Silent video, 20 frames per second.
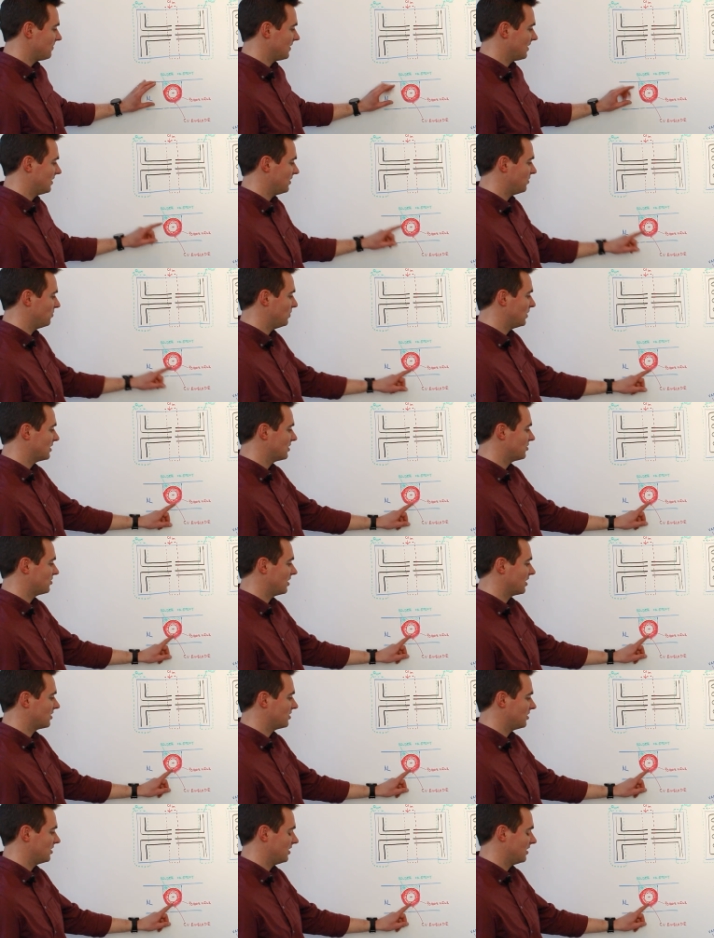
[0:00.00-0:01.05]
The wick
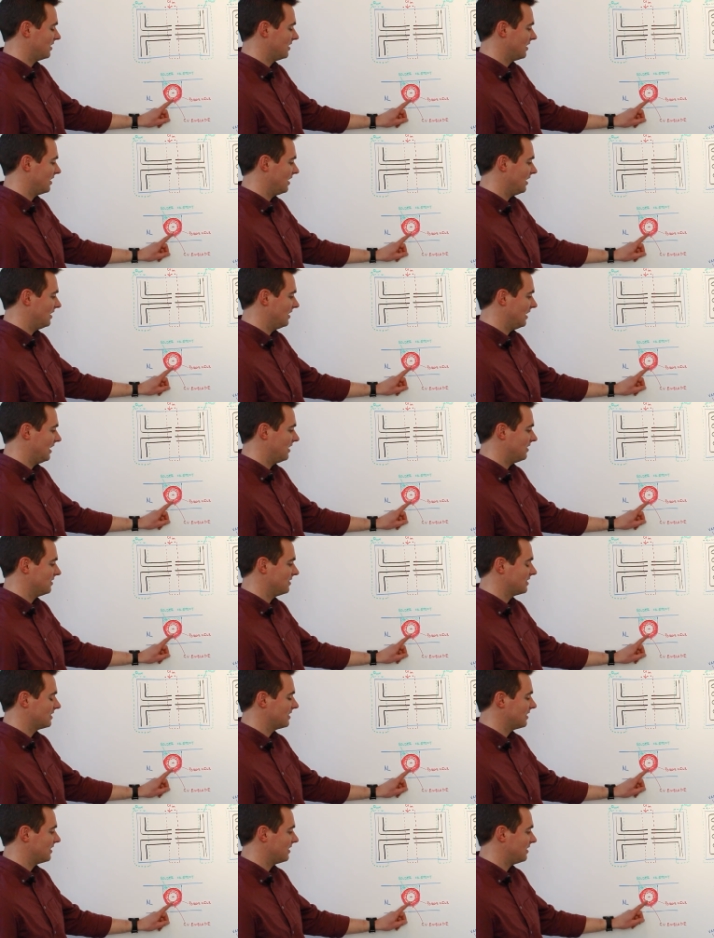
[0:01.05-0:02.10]
structure allows
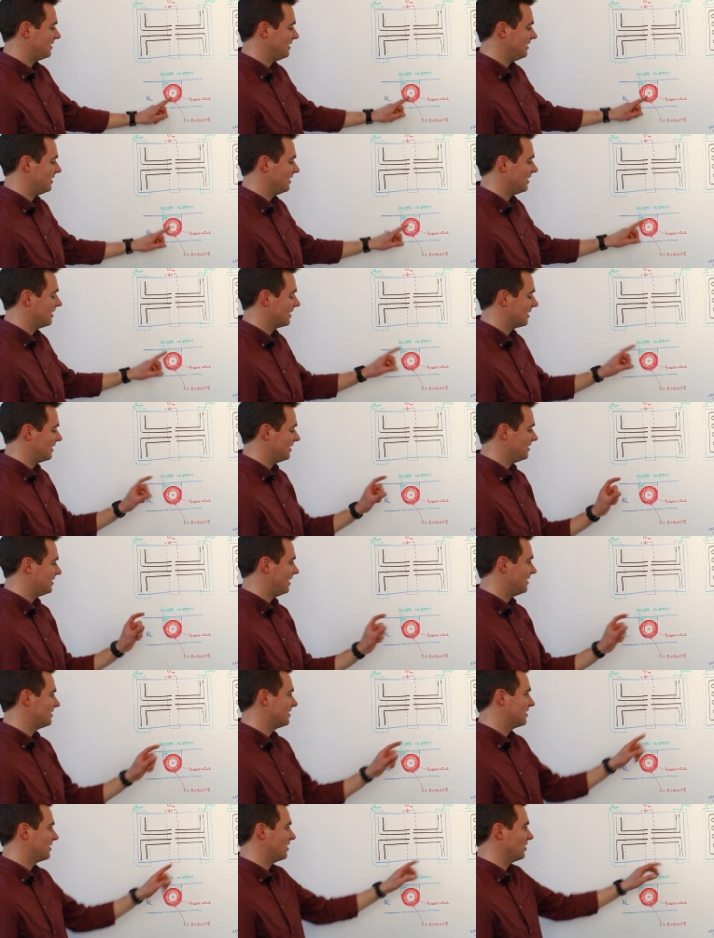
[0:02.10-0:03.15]
the
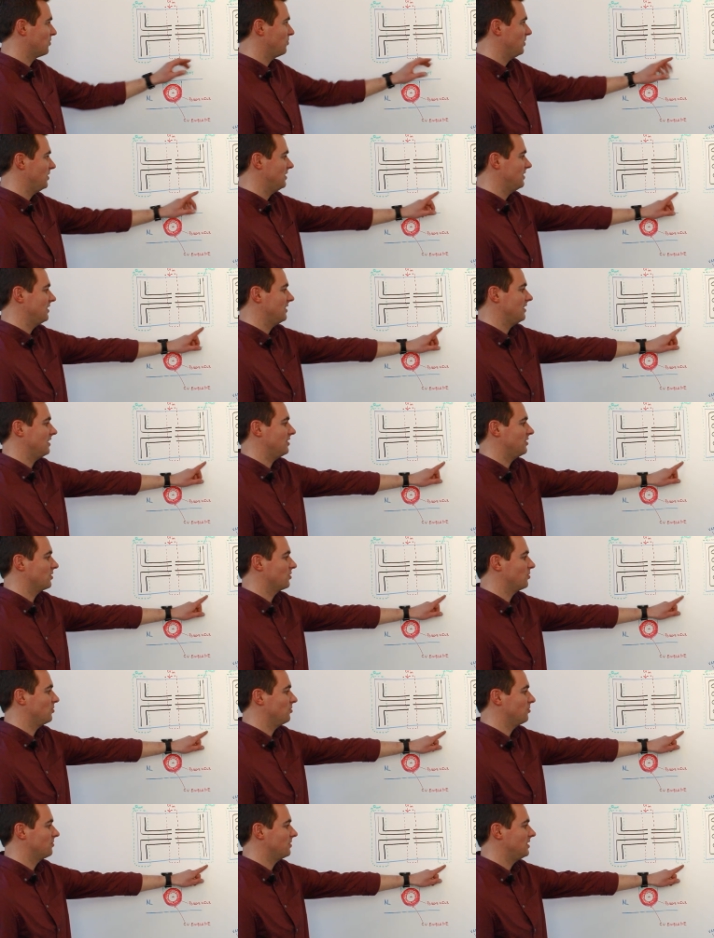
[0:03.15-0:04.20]
condensed liquid in the
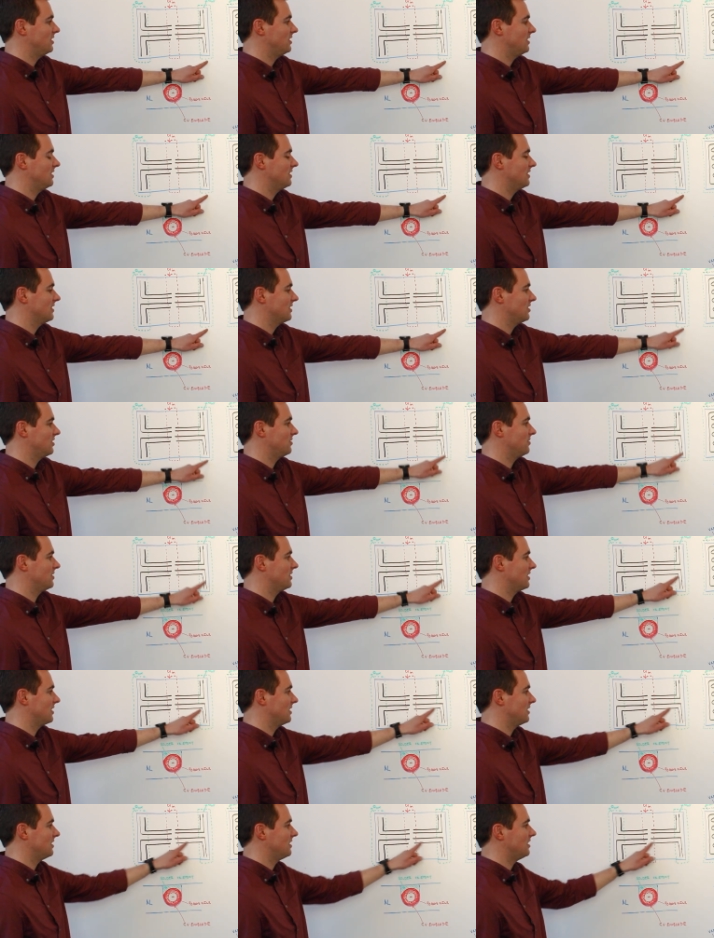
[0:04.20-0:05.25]
cold regions to
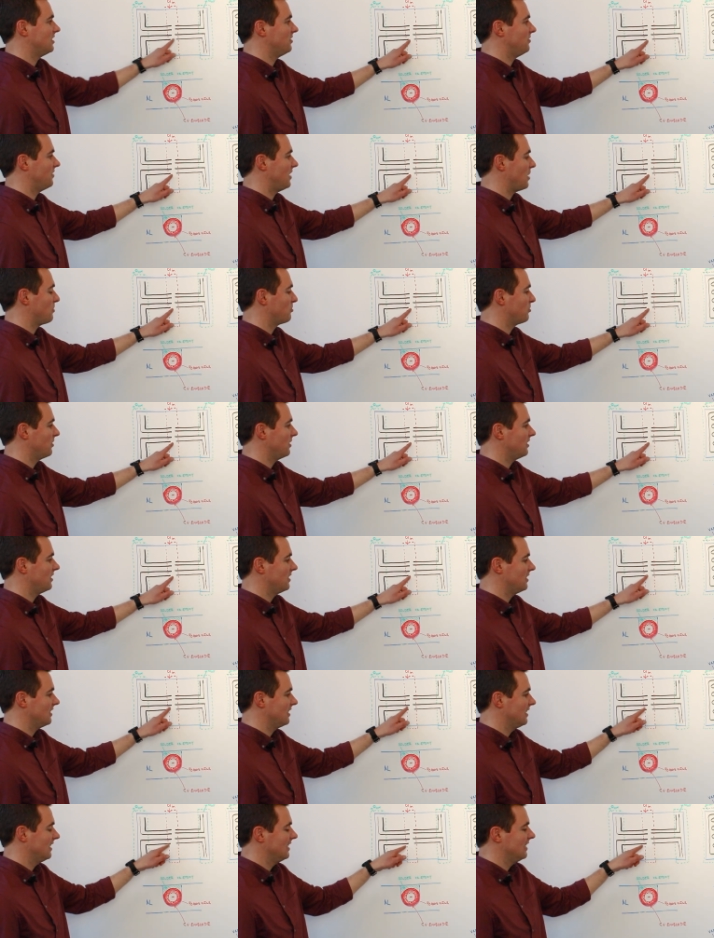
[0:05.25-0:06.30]
return to the evaporator
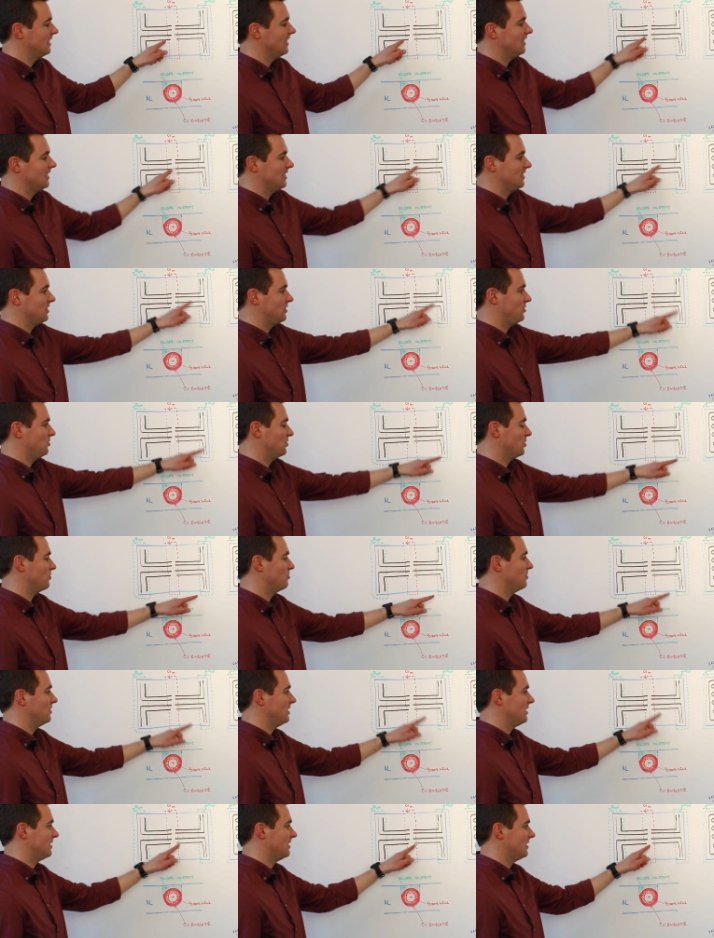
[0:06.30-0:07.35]
to
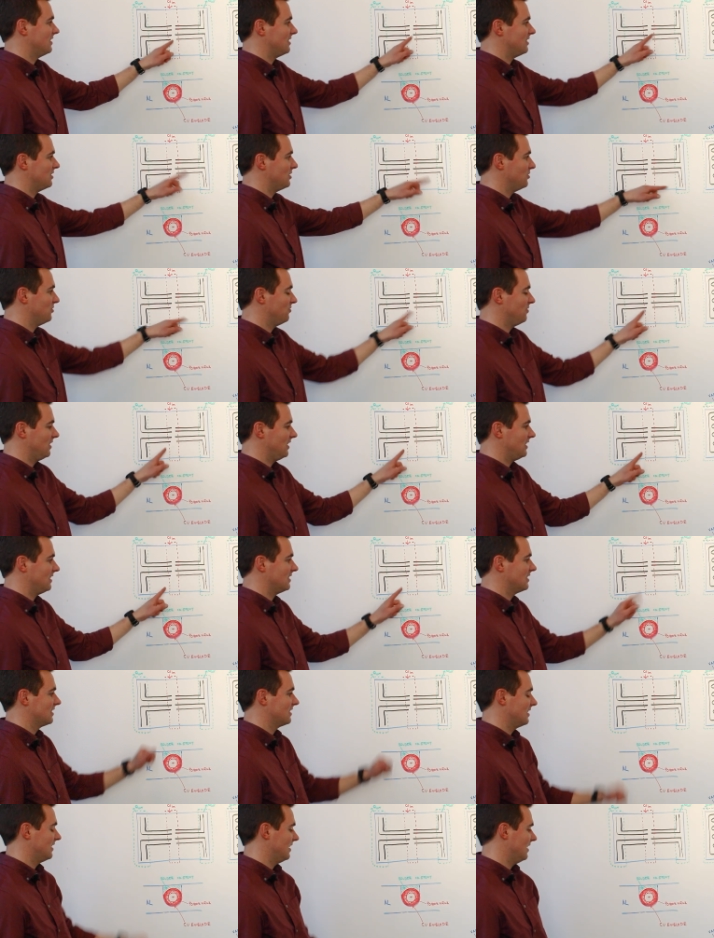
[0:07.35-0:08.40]
complete the two-phase
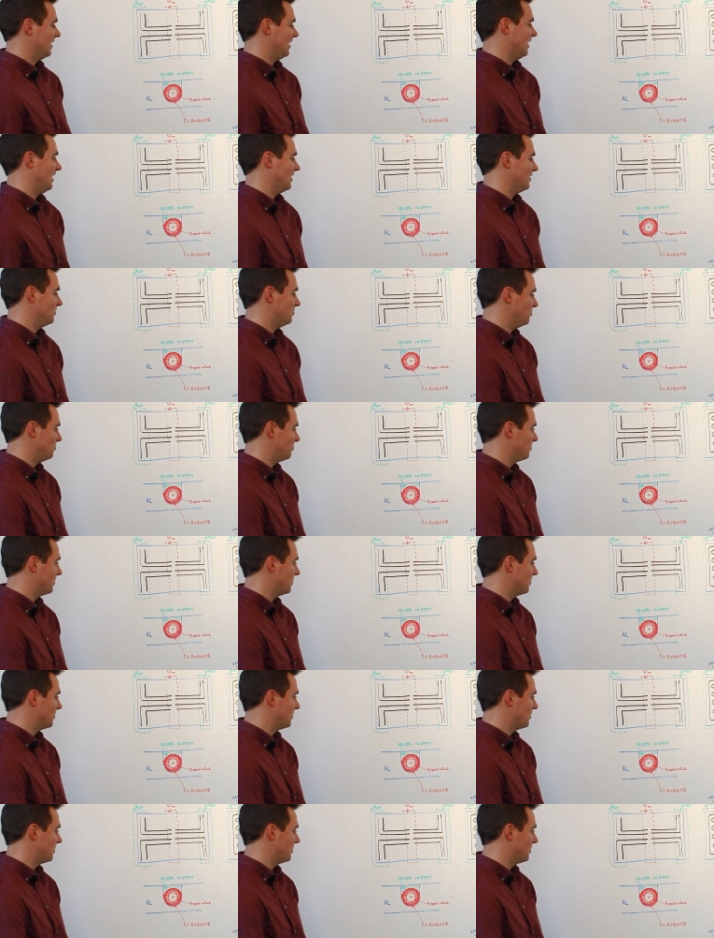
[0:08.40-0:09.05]
uh, loop.